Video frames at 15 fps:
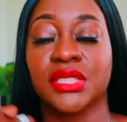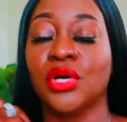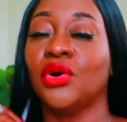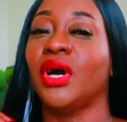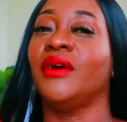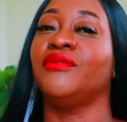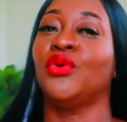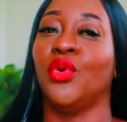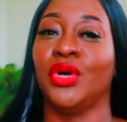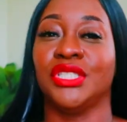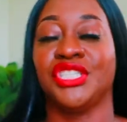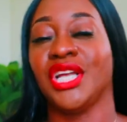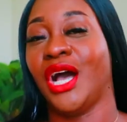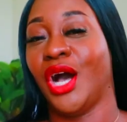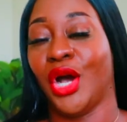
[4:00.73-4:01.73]
so of
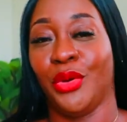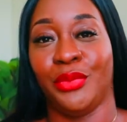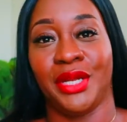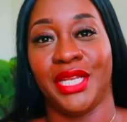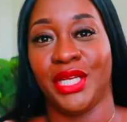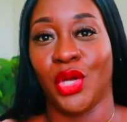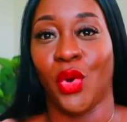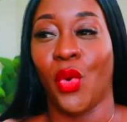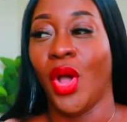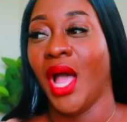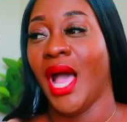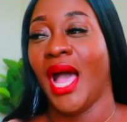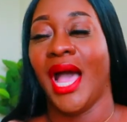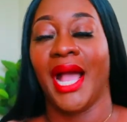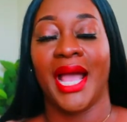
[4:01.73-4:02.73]
course y'all already know
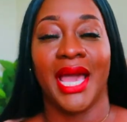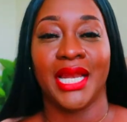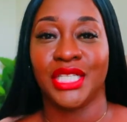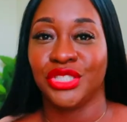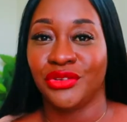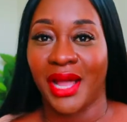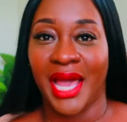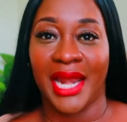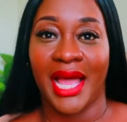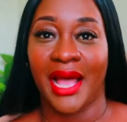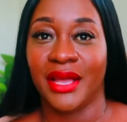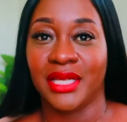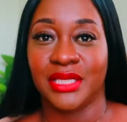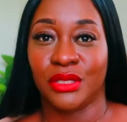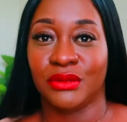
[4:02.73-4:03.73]
i gotta try it
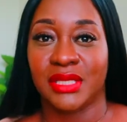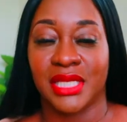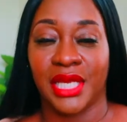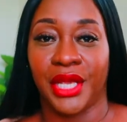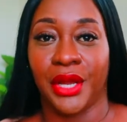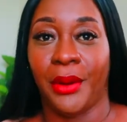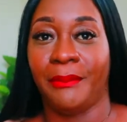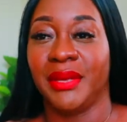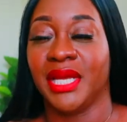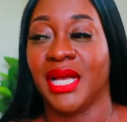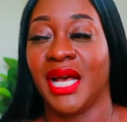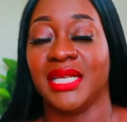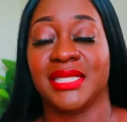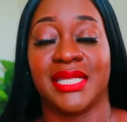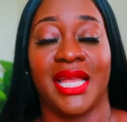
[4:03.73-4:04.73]
out at dossier
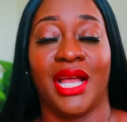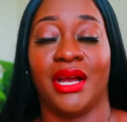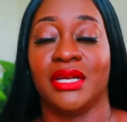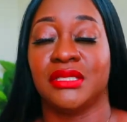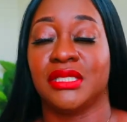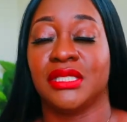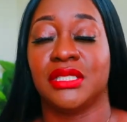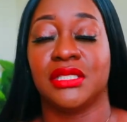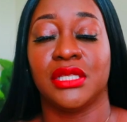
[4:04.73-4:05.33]
because they are